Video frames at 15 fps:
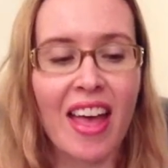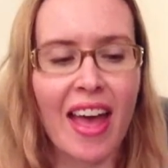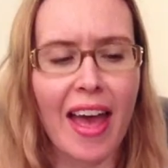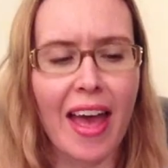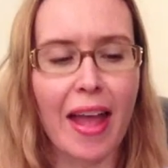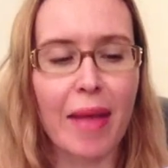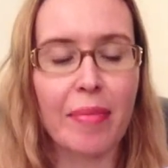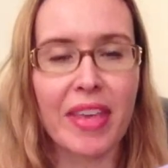
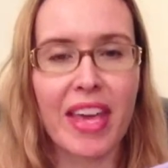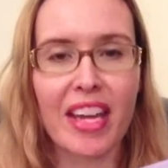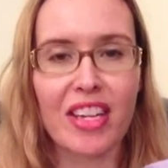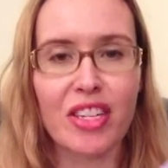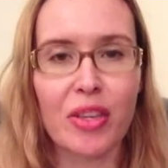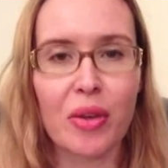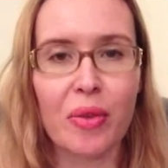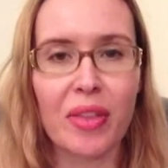Anna. They
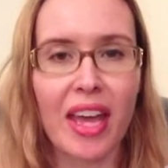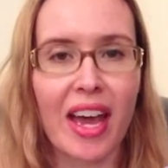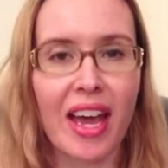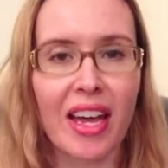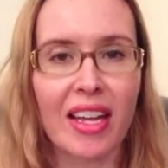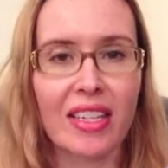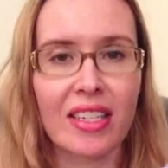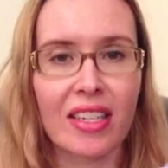actually only
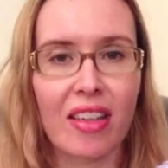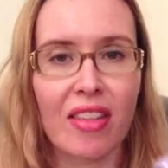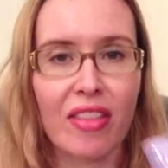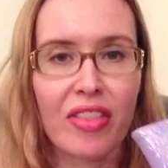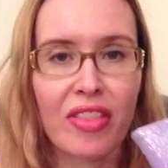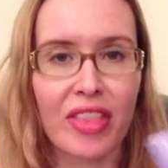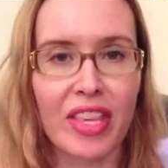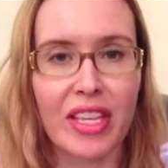had
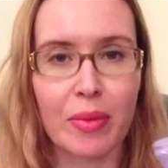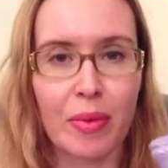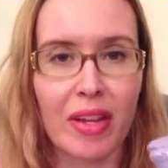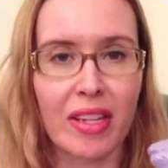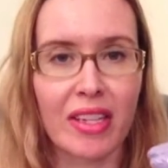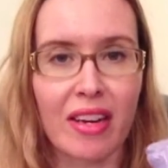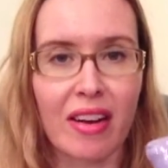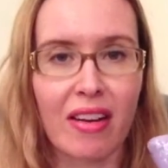these ones
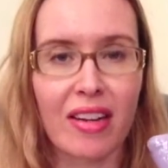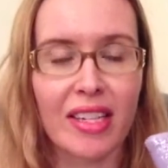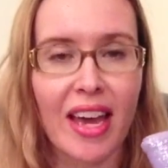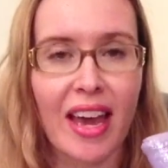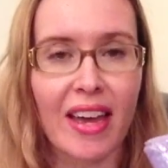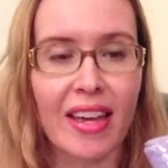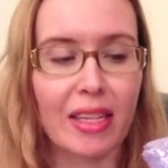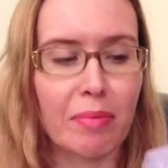in her
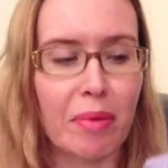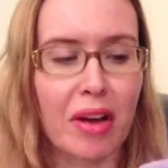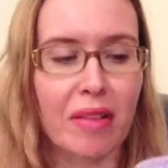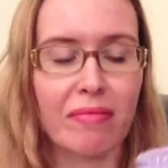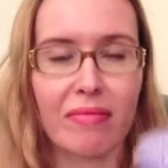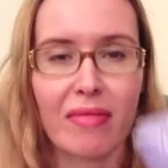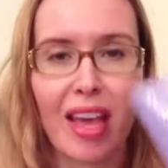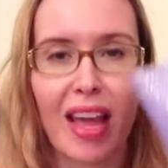size, but
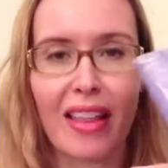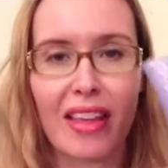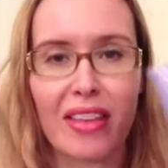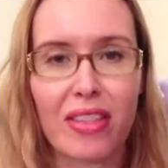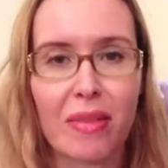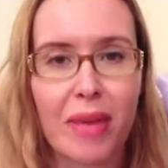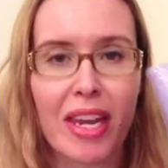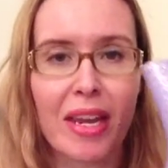I like
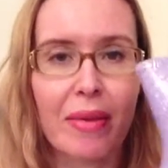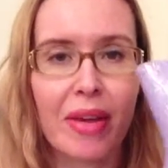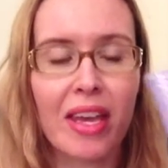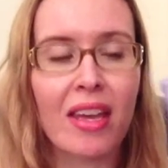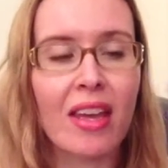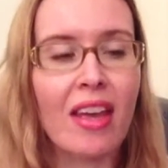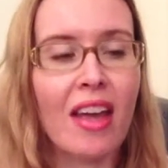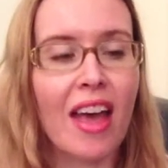them
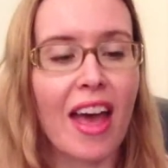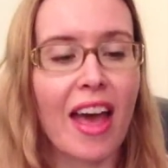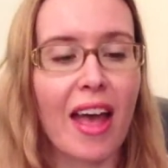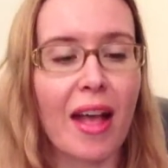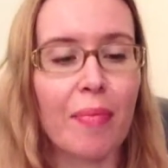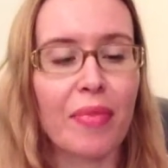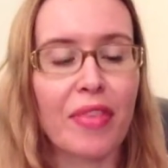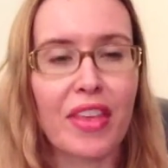anyway.
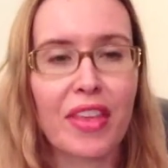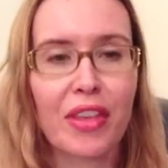I think